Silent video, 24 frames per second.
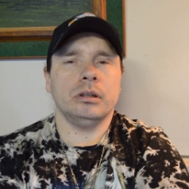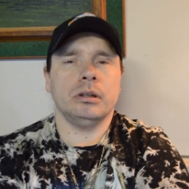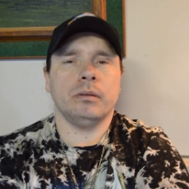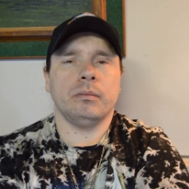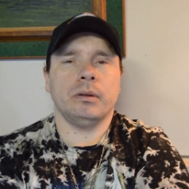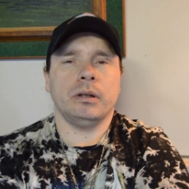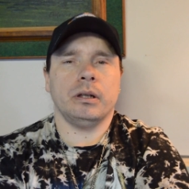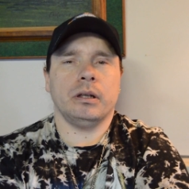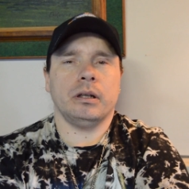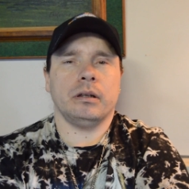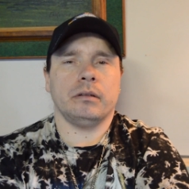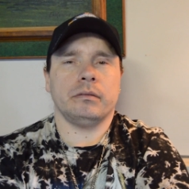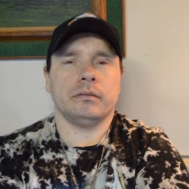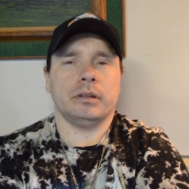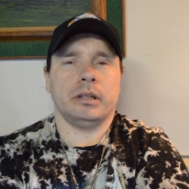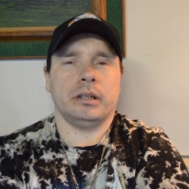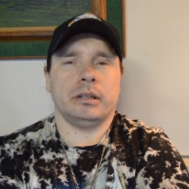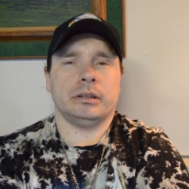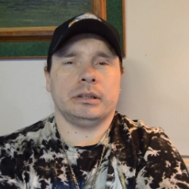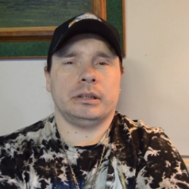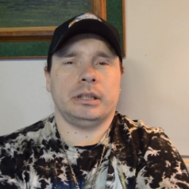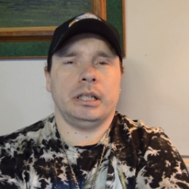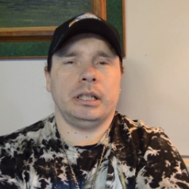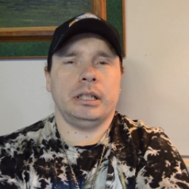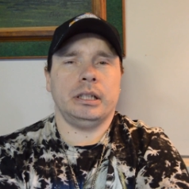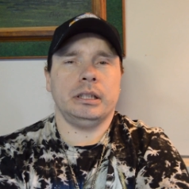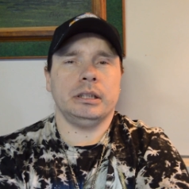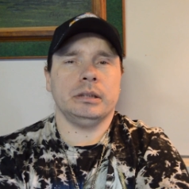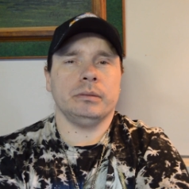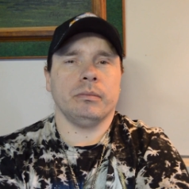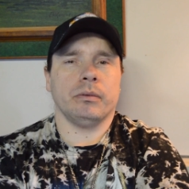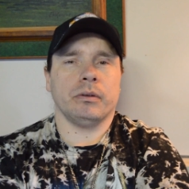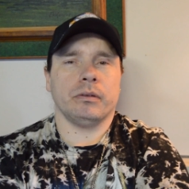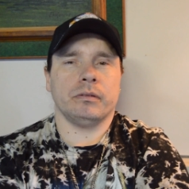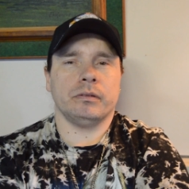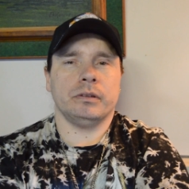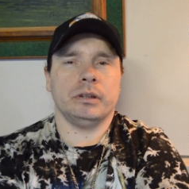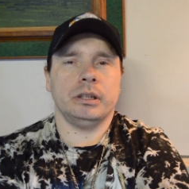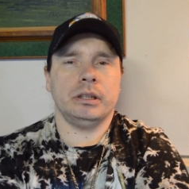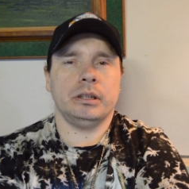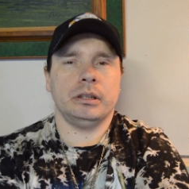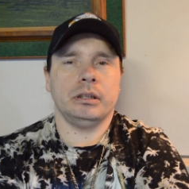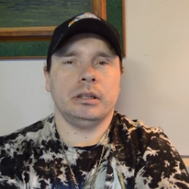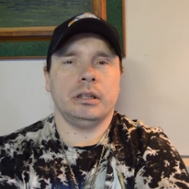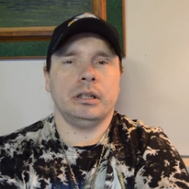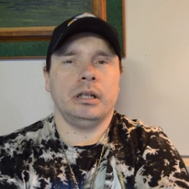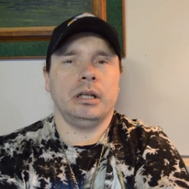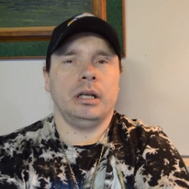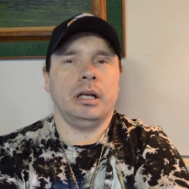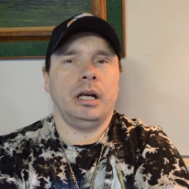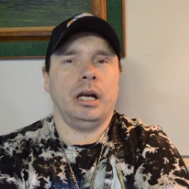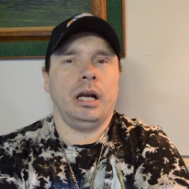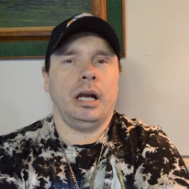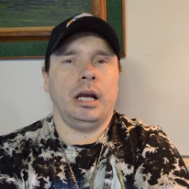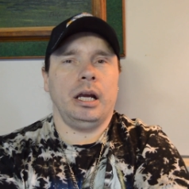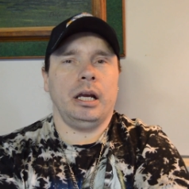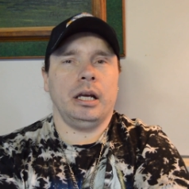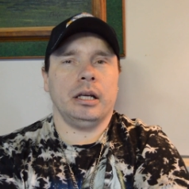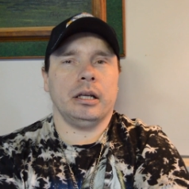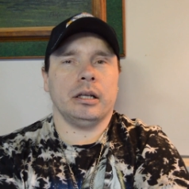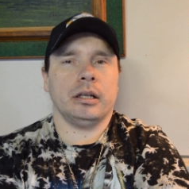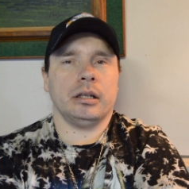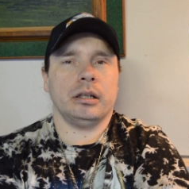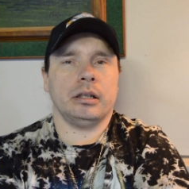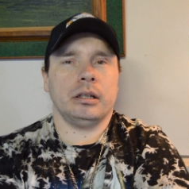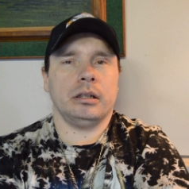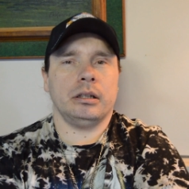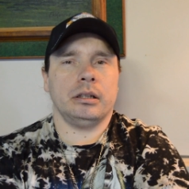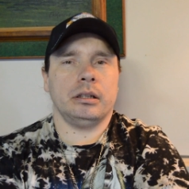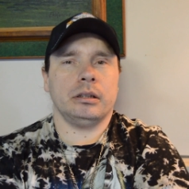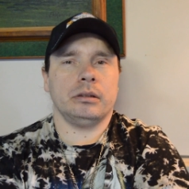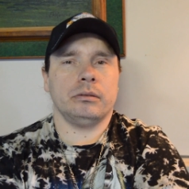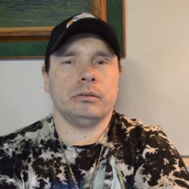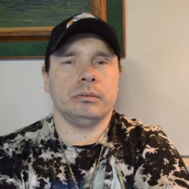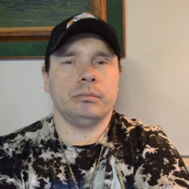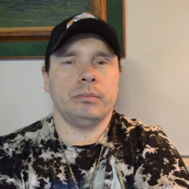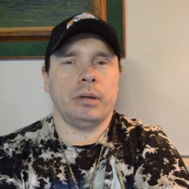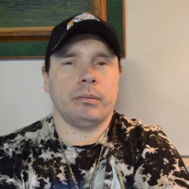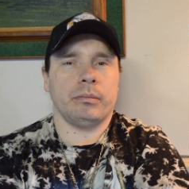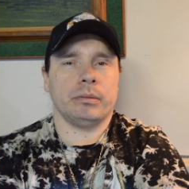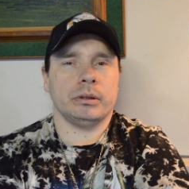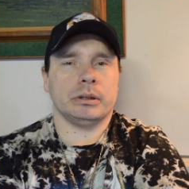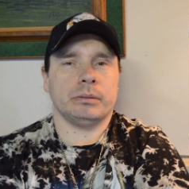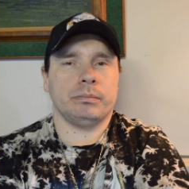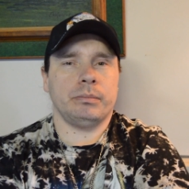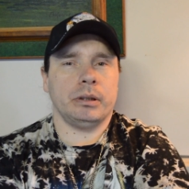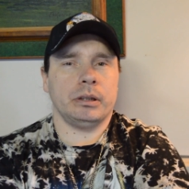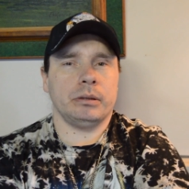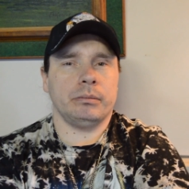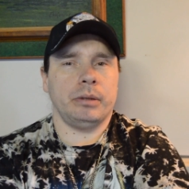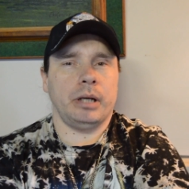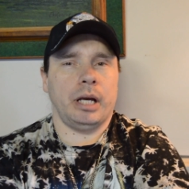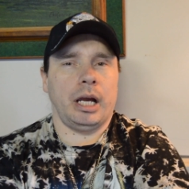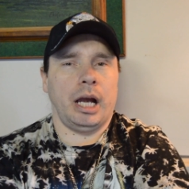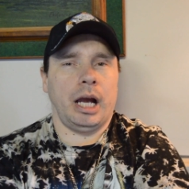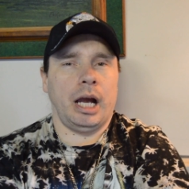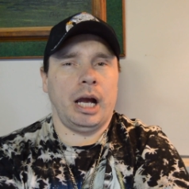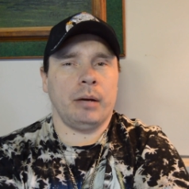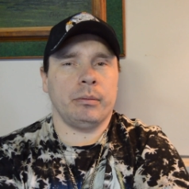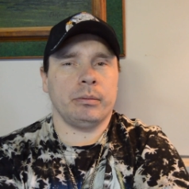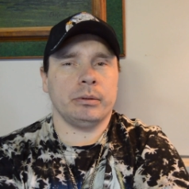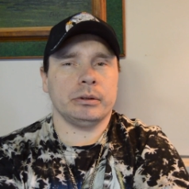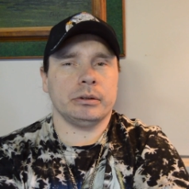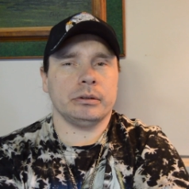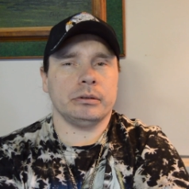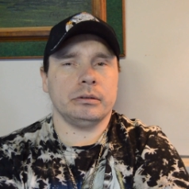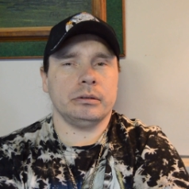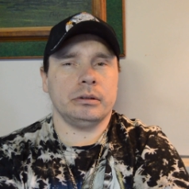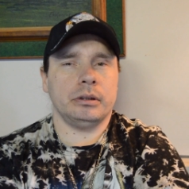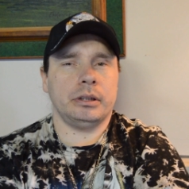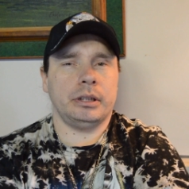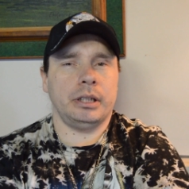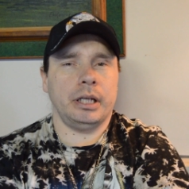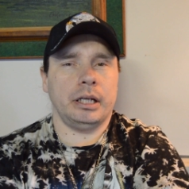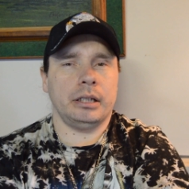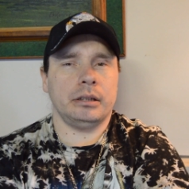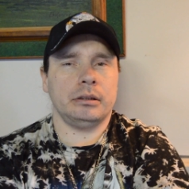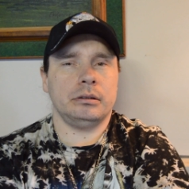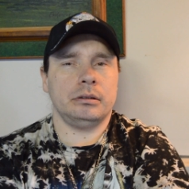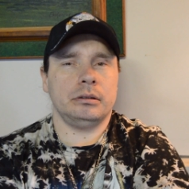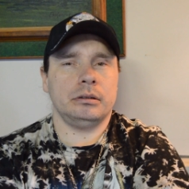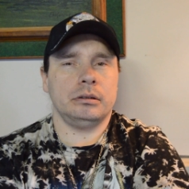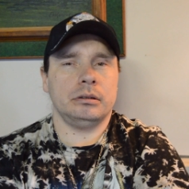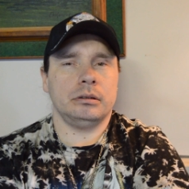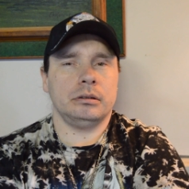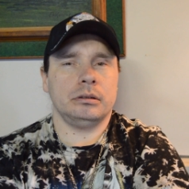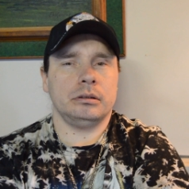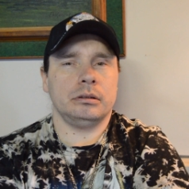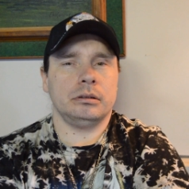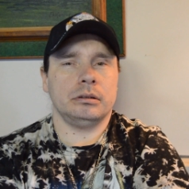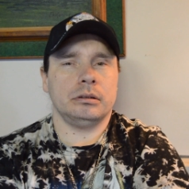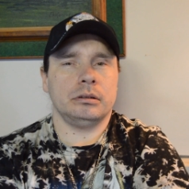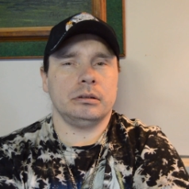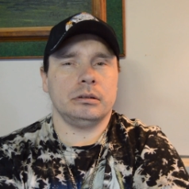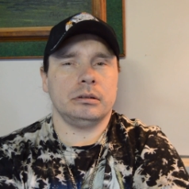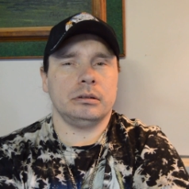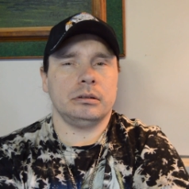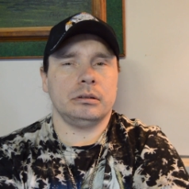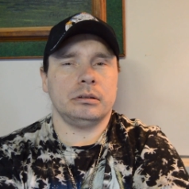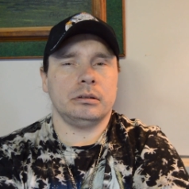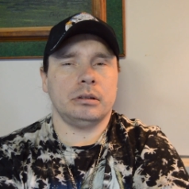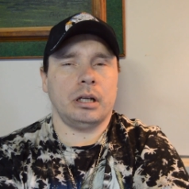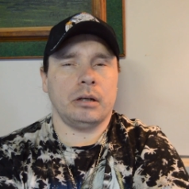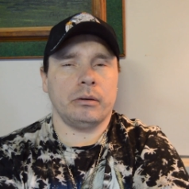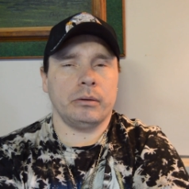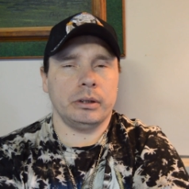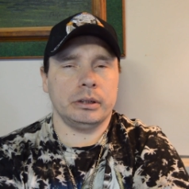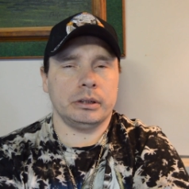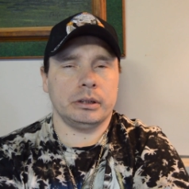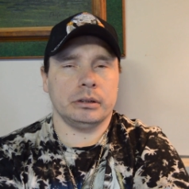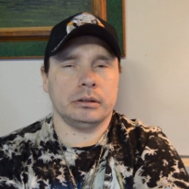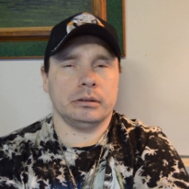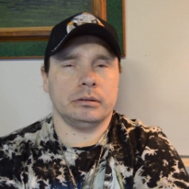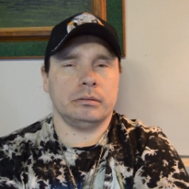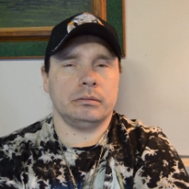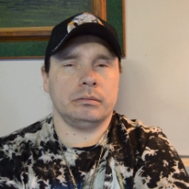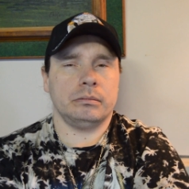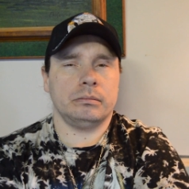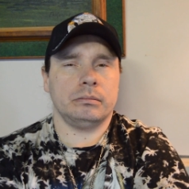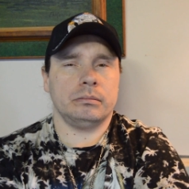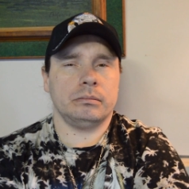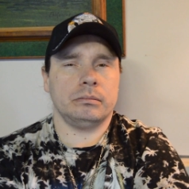We're on the next stage, Monday night. And remember, it's better to be average than original.